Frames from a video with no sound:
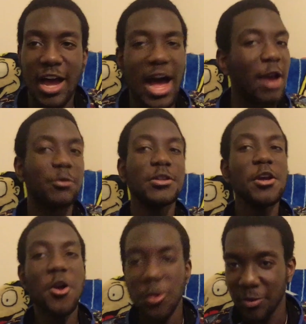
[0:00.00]
I will
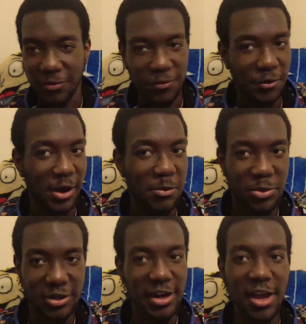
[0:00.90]
know before I
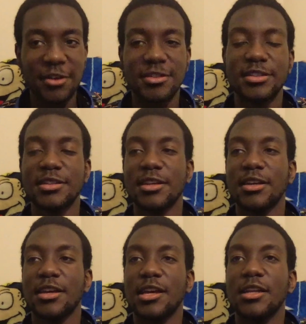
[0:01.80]
put it out.
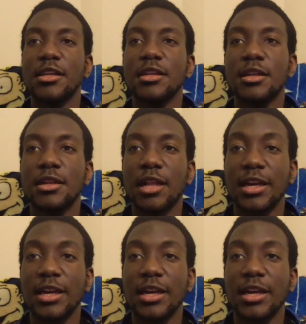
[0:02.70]
And then, like I